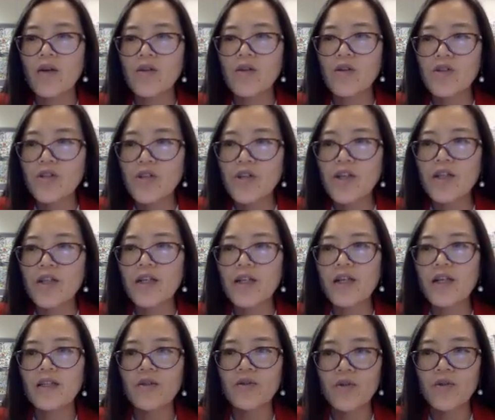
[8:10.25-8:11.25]
share
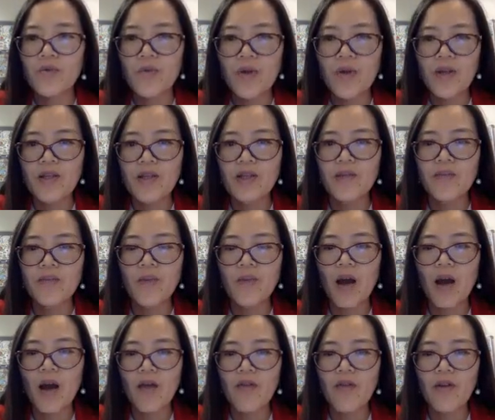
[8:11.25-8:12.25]
it with
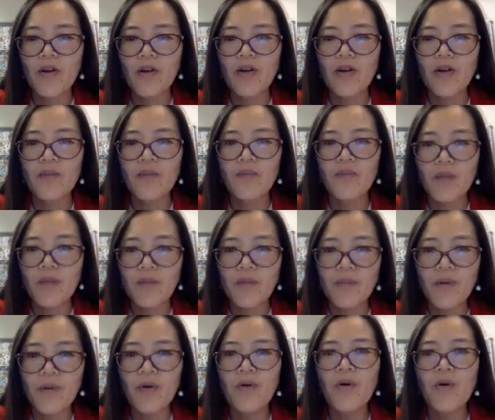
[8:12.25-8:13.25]
other
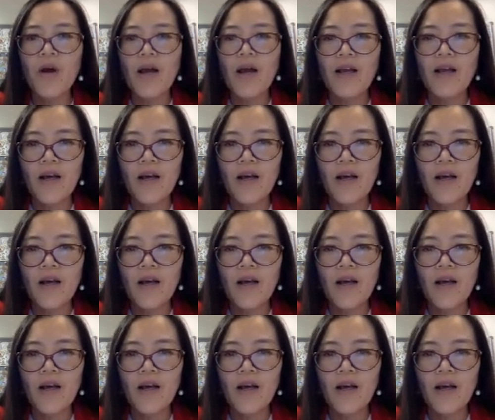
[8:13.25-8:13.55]
people,